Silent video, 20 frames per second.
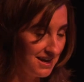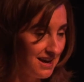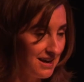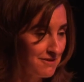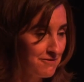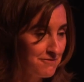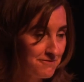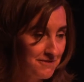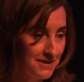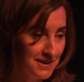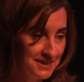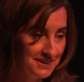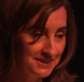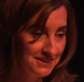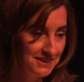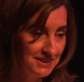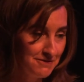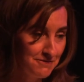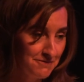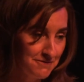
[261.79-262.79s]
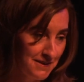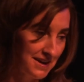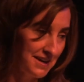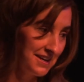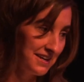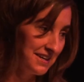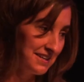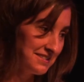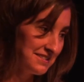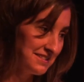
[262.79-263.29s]
I finally
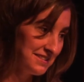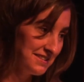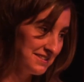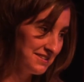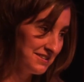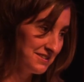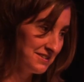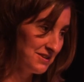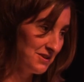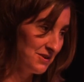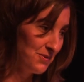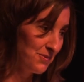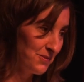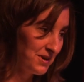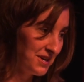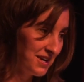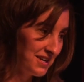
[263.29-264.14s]
find what